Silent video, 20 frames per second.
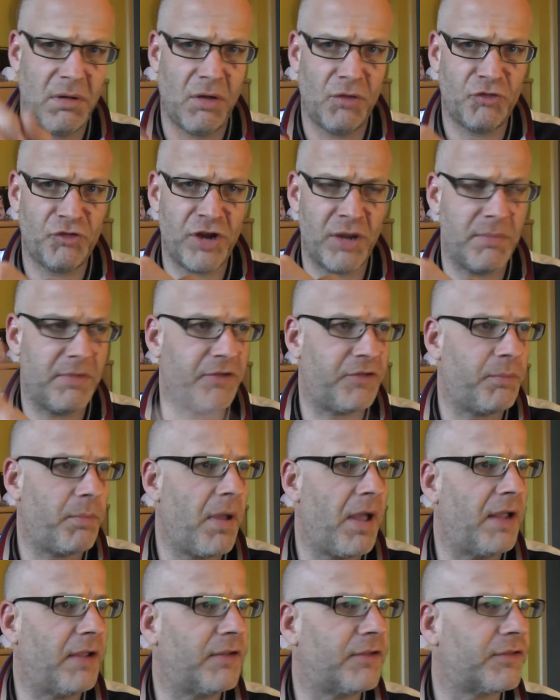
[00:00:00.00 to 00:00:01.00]
check my
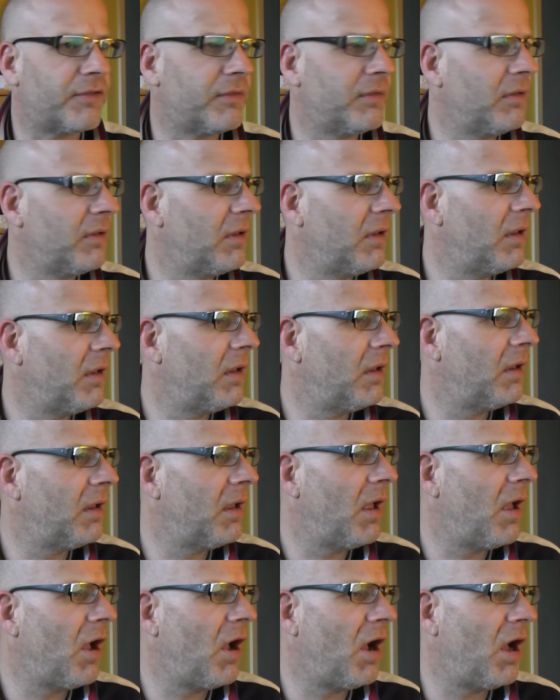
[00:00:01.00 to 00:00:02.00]
specs.
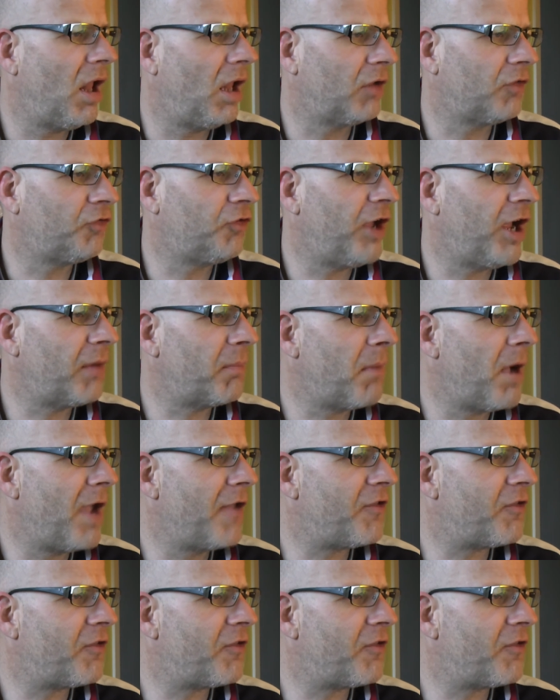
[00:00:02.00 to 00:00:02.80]
I'll check my